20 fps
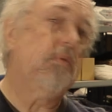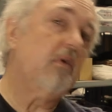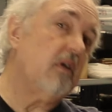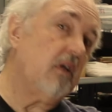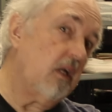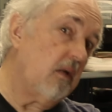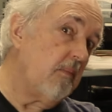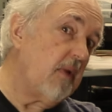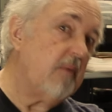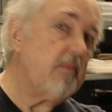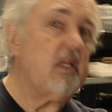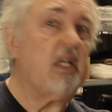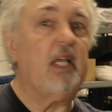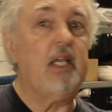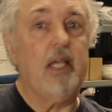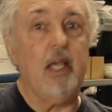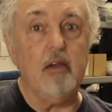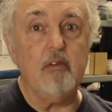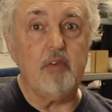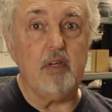going to maybe
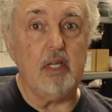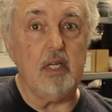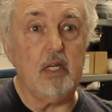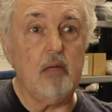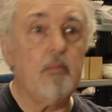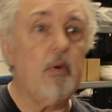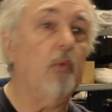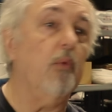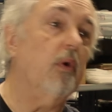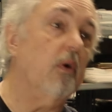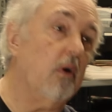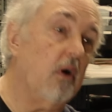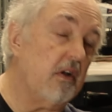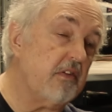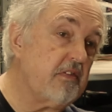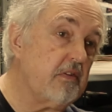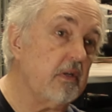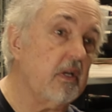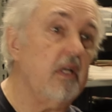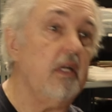give in, but we're
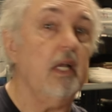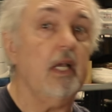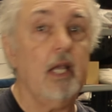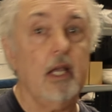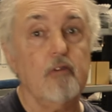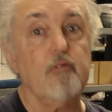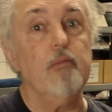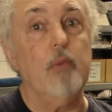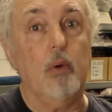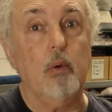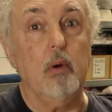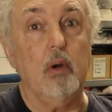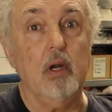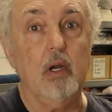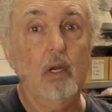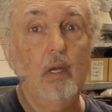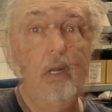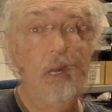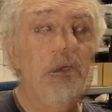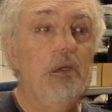also going to give
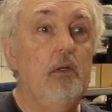more.